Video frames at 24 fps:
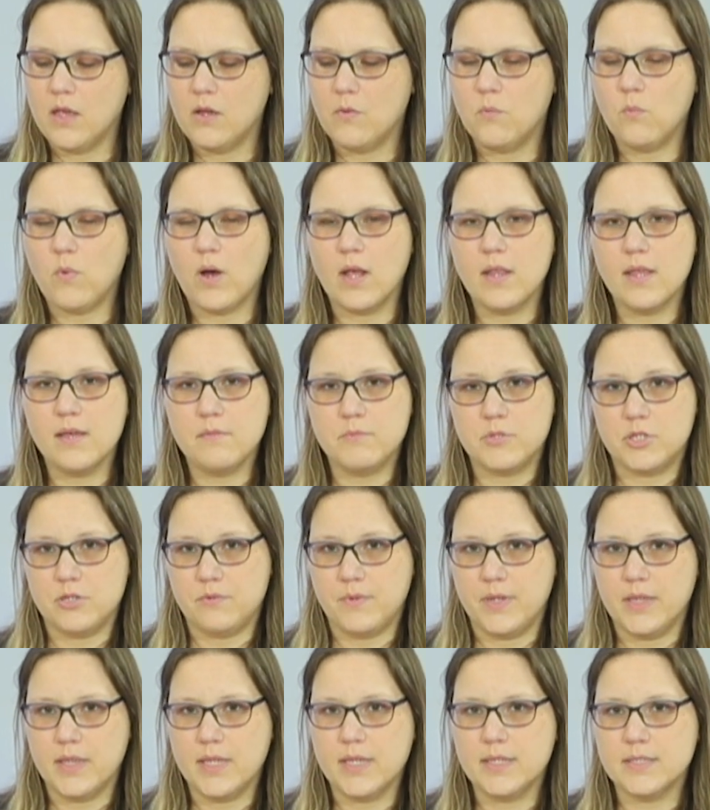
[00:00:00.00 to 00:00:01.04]
While I'm
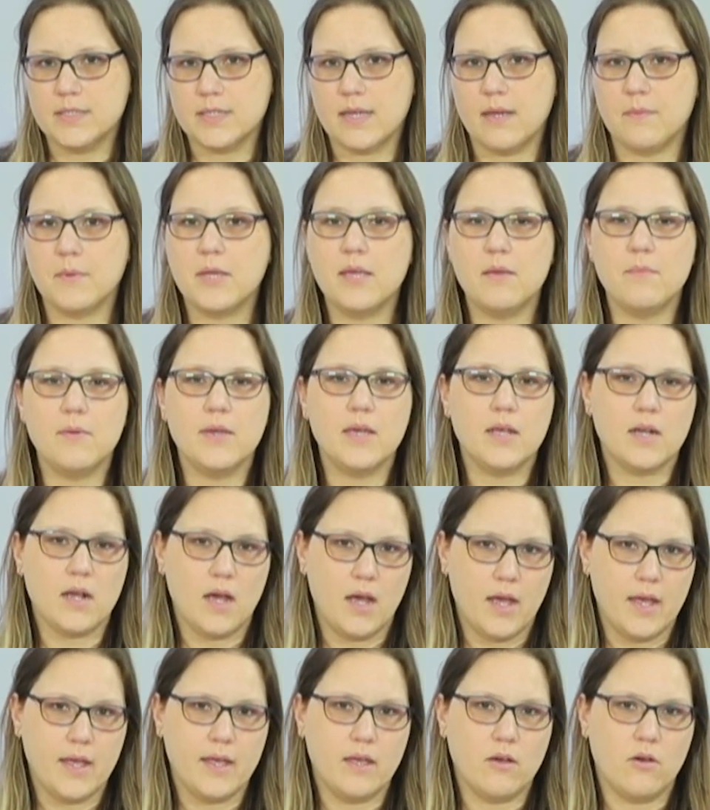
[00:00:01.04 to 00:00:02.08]
doing this, I'm keeping an
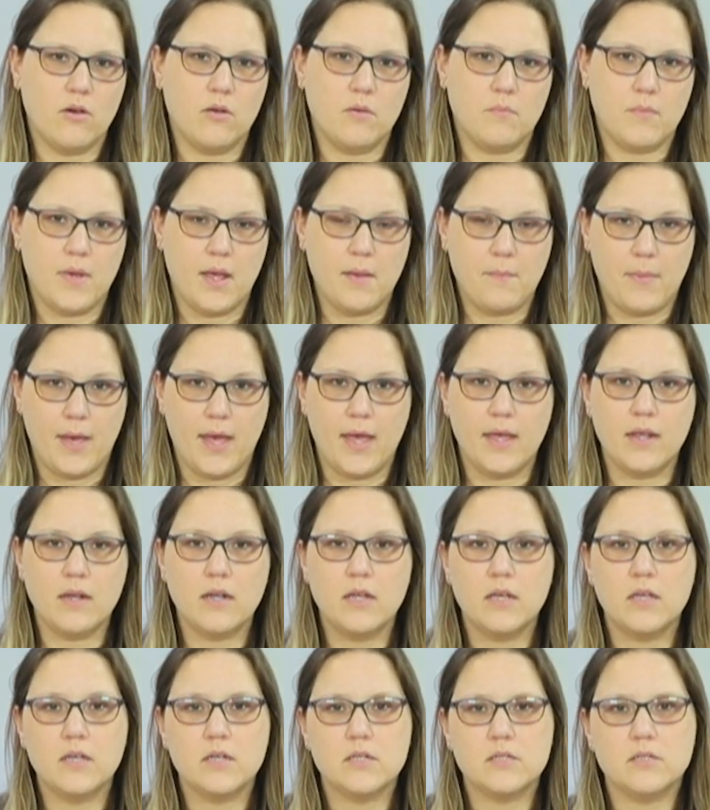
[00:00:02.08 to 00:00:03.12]
eye on my pet.
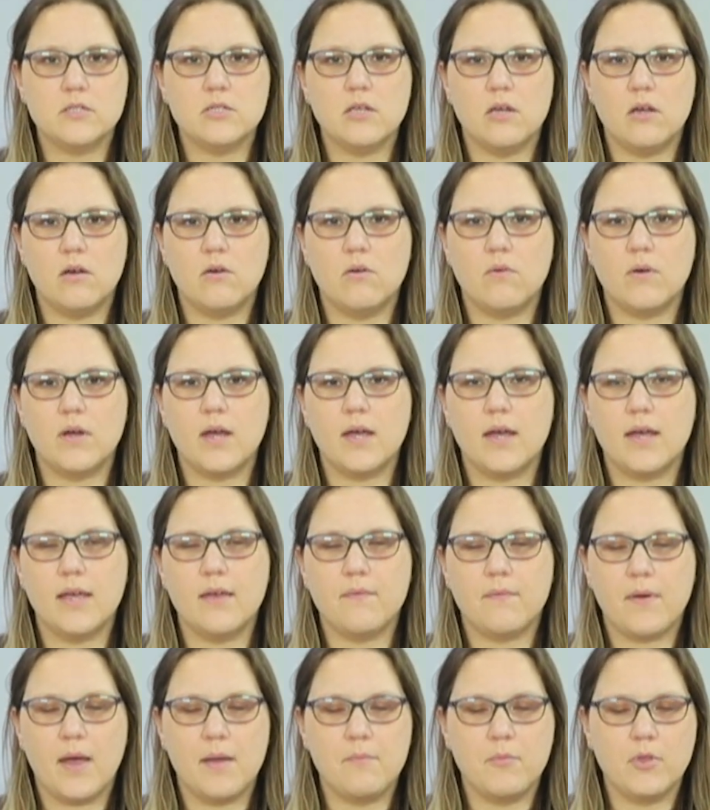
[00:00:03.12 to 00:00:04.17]
So
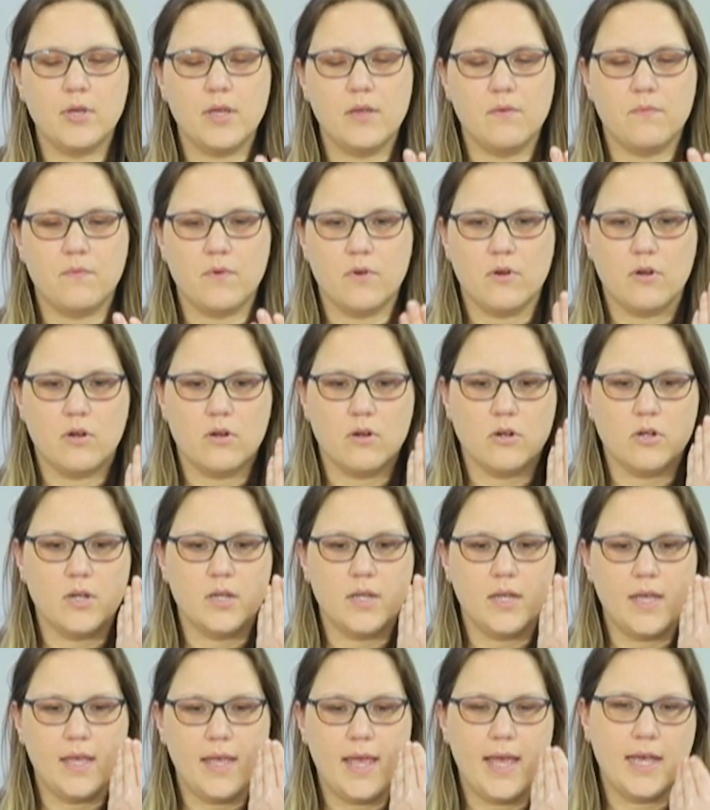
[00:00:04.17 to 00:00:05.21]
if I'm looking for
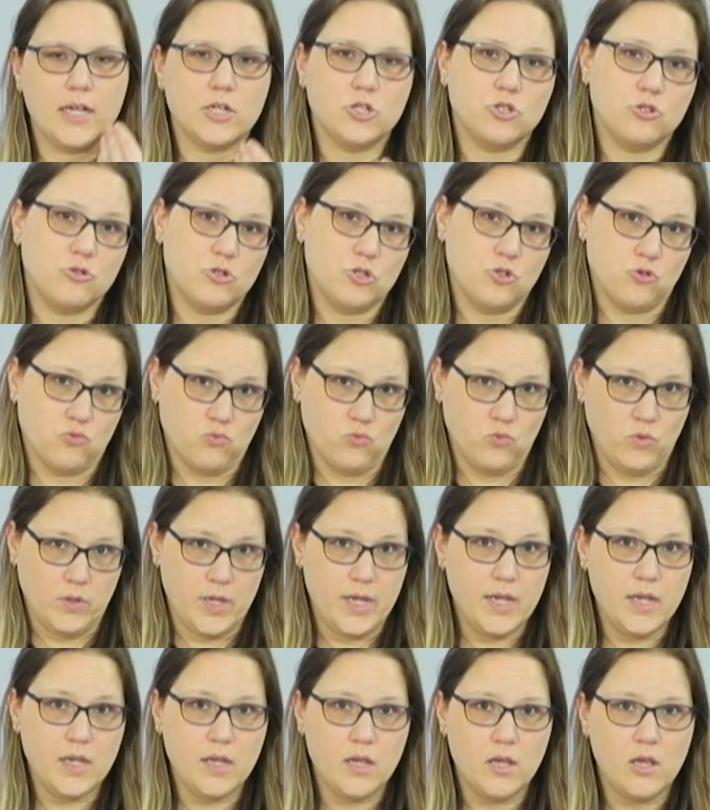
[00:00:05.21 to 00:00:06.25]
extra
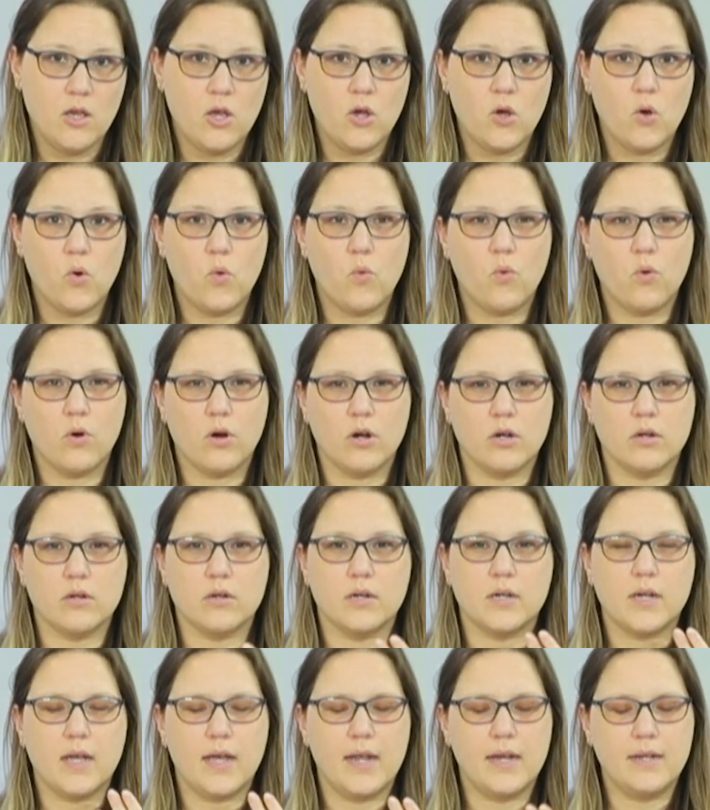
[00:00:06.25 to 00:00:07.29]
drooling
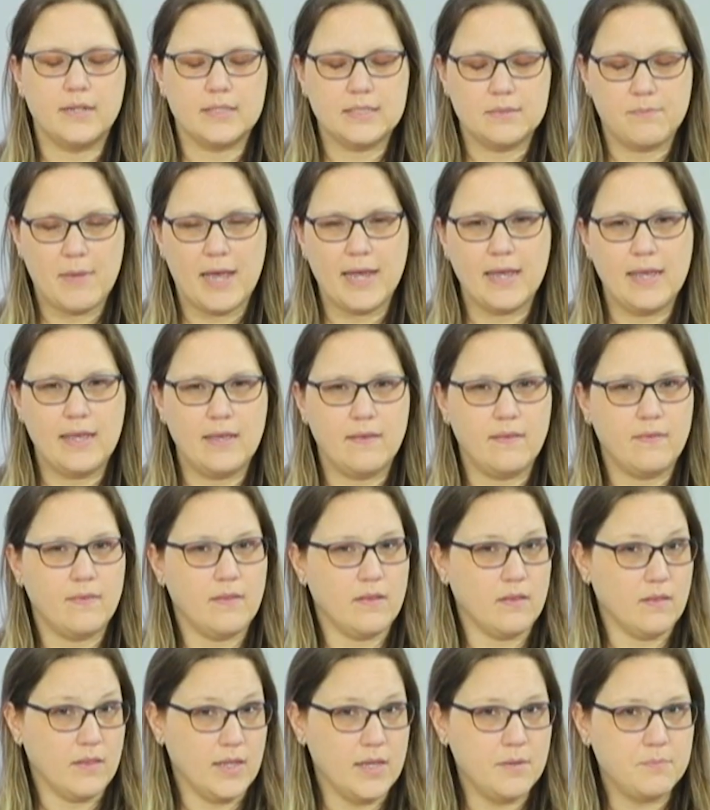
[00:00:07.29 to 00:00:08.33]
or kind of smacking in
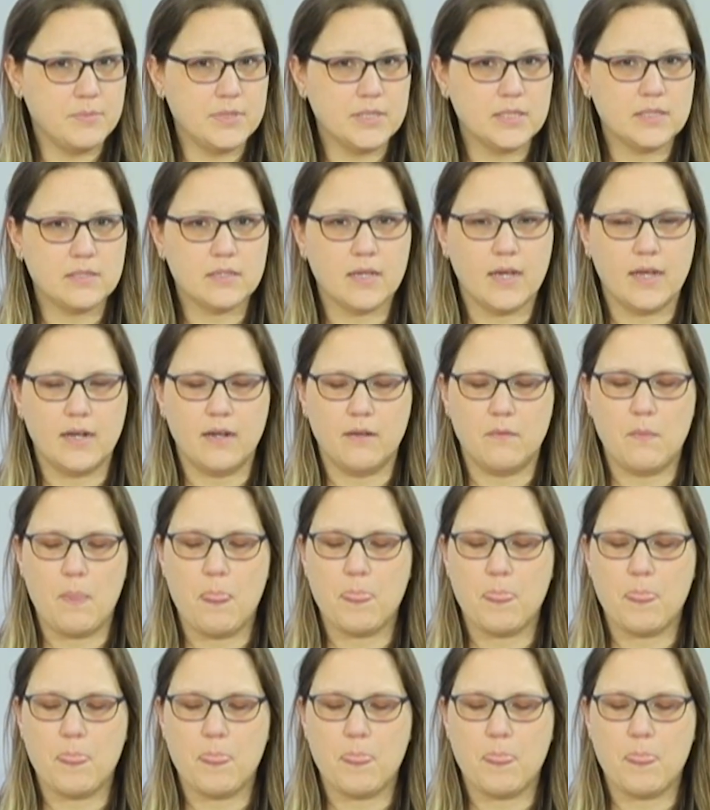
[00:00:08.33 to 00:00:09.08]
the lips, kind of